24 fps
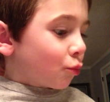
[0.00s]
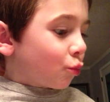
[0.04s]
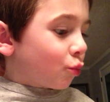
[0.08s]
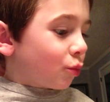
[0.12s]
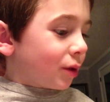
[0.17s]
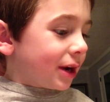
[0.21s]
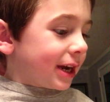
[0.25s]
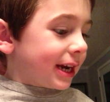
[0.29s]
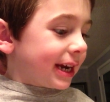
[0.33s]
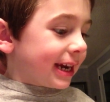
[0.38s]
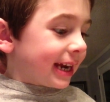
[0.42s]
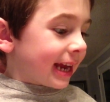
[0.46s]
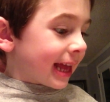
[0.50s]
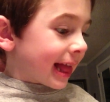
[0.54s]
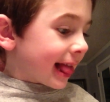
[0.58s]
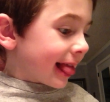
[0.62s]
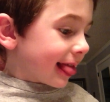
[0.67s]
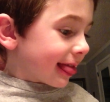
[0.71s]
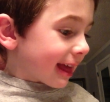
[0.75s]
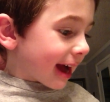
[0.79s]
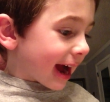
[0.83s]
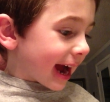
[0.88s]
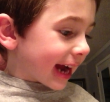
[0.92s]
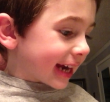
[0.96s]
We
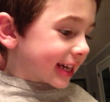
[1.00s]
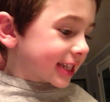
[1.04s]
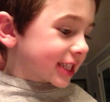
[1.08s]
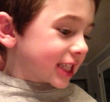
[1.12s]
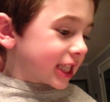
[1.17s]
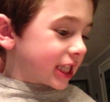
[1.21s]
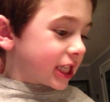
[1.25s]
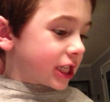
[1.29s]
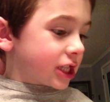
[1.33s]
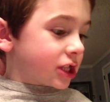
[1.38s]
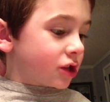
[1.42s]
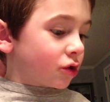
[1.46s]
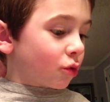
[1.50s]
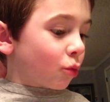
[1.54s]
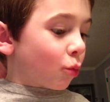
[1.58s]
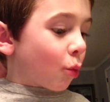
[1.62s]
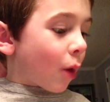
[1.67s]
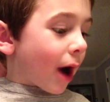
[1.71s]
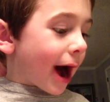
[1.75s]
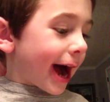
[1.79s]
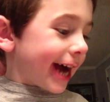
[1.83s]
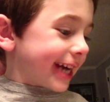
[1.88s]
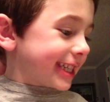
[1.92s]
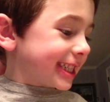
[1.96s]
like to
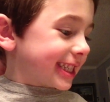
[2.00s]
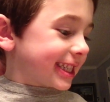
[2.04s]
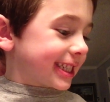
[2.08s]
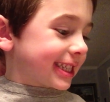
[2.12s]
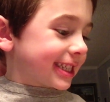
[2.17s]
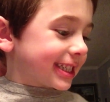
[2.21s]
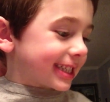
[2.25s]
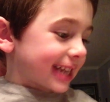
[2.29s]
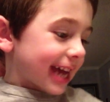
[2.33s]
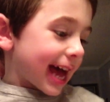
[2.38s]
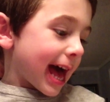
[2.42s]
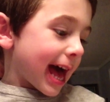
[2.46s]
wash the